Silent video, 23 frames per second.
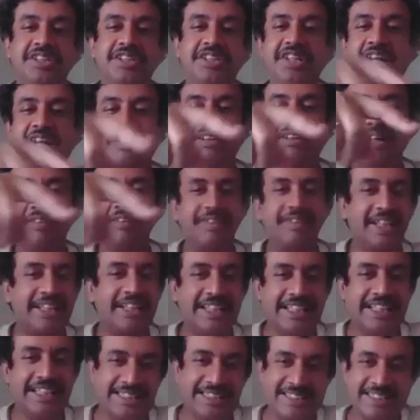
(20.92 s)
yagna
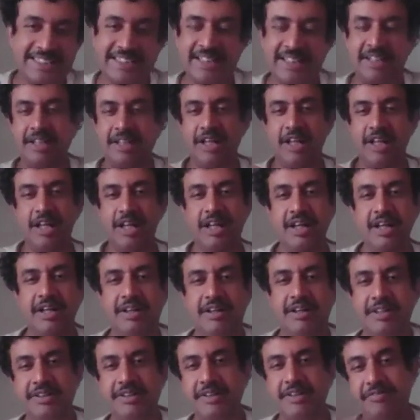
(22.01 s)
vedis
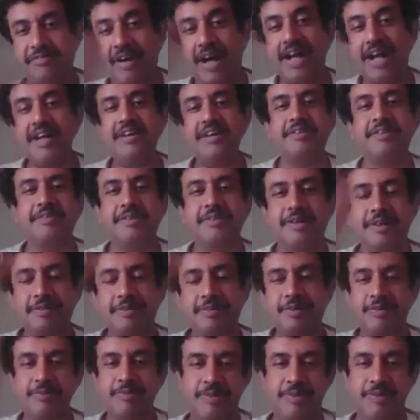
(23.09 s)
uh, the fire,
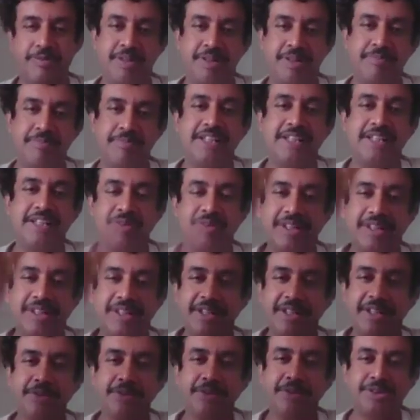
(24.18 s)
um, the place where they
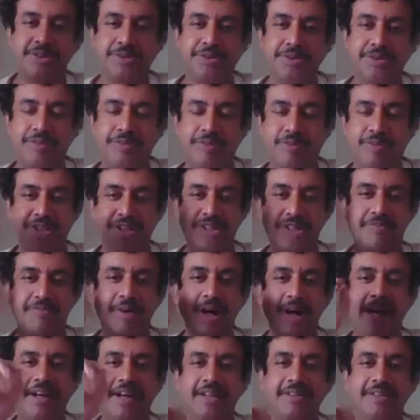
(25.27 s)
used to worship
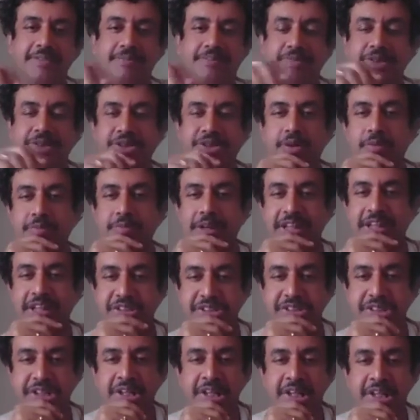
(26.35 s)
fire and put
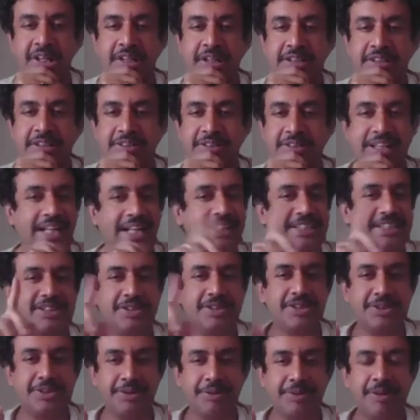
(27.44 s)
homage. So that is
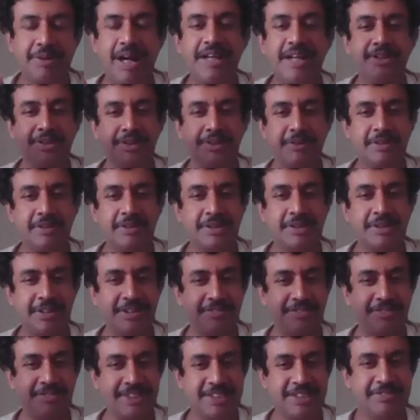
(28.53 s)
not true. I told in
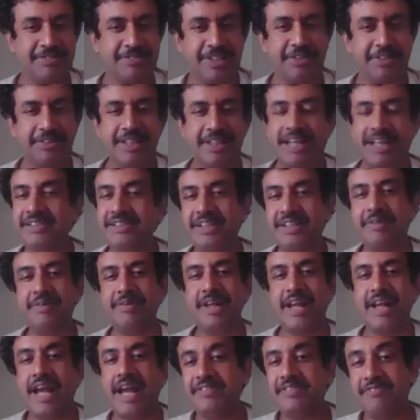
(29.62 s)
the first video that there
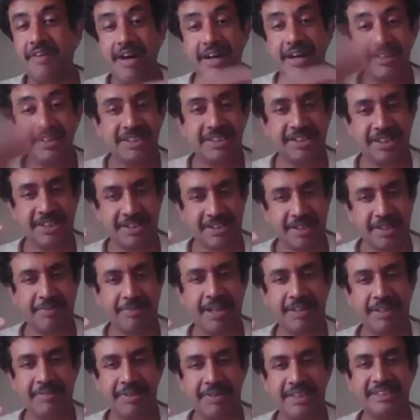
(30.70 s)
were advanced tensor
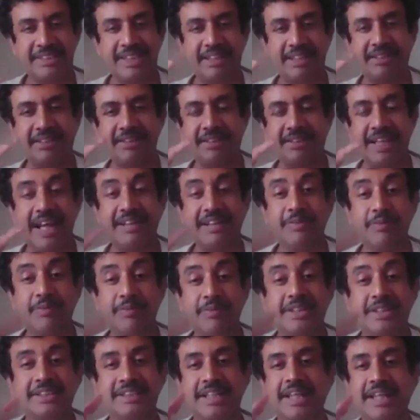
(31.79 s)
mathematics and that
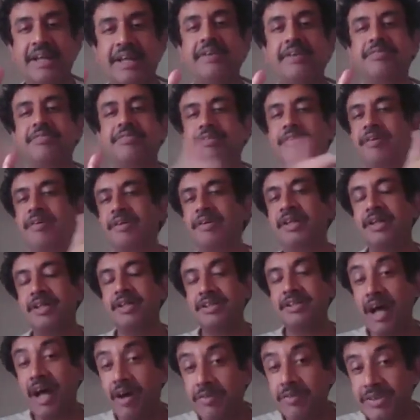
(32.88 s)
was there for
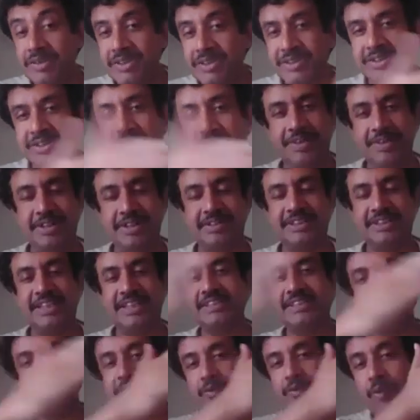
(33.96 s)
thousands of years.
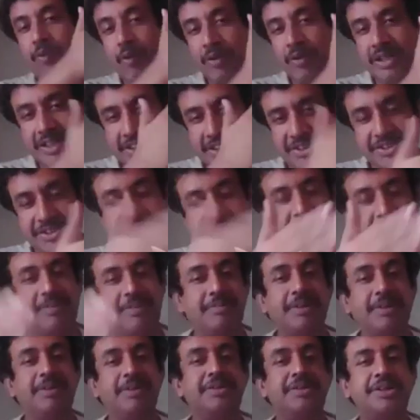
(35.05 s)
There is a whole history of
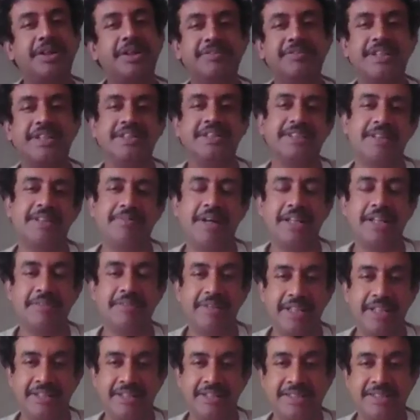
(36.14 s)
evolution of tensor
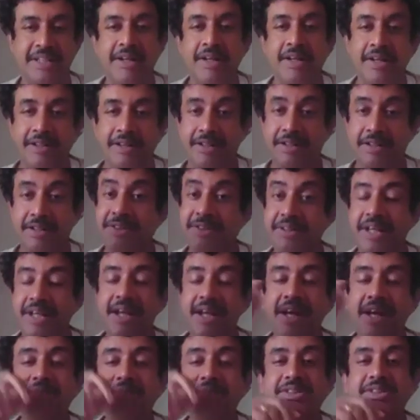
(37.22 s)
mathematics. Now today
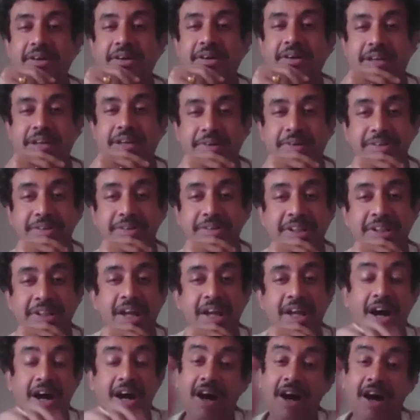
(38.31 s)
I will talk about
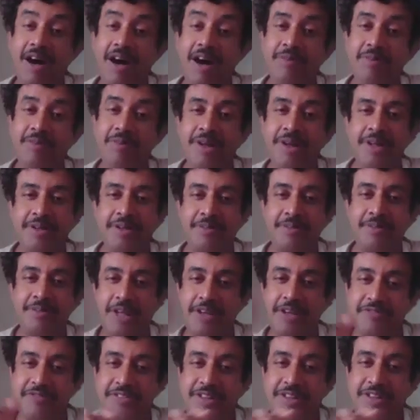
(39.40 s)
how
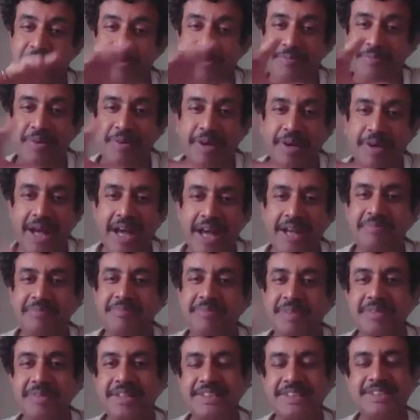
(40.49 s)
a few prime
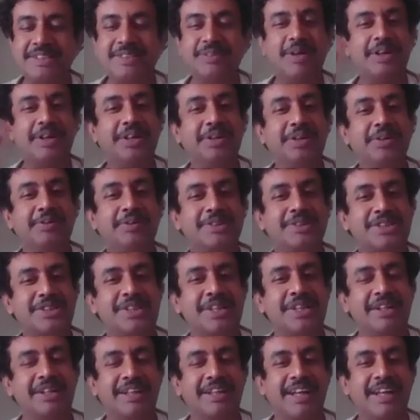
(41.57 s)
numbers were used
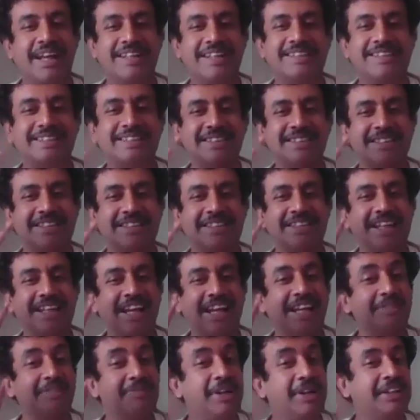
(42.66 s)
as
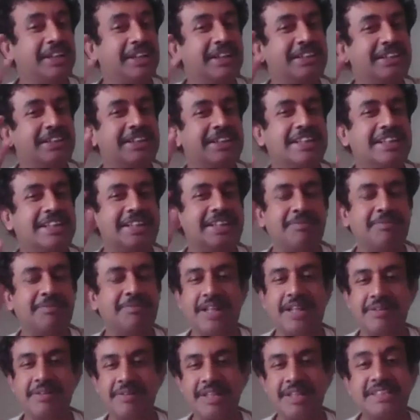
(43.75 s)
elementary tensor
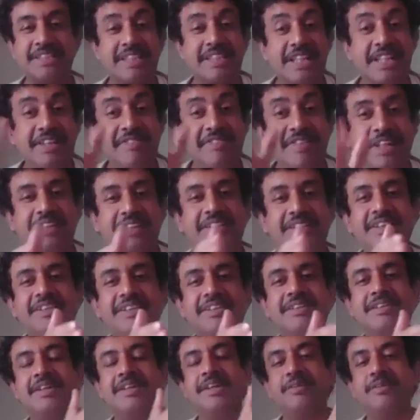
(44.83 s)
mathematics even in
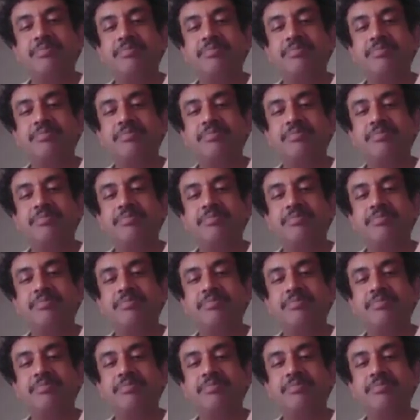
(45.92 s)
the